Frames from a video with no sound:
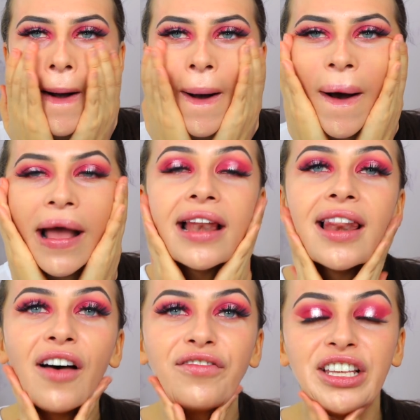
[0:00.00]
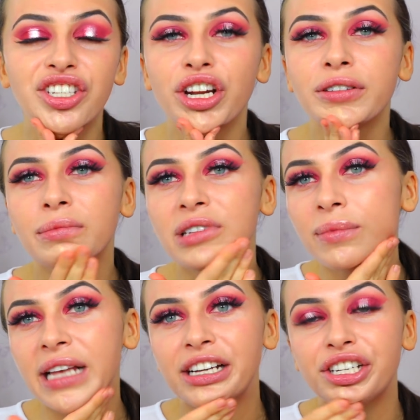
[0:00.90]
Oh, I love this. You know,
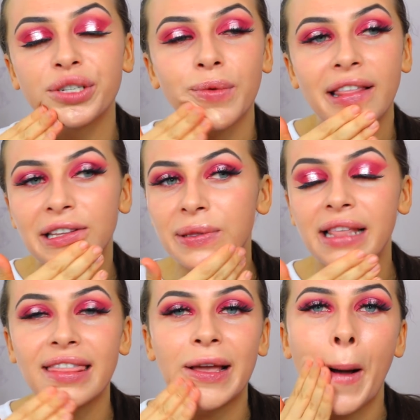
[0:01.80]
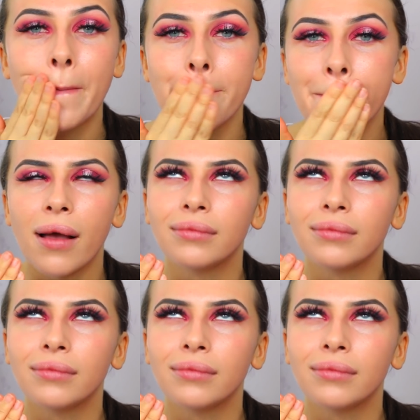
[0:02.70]
sometimes I actually just wear this with nothing on.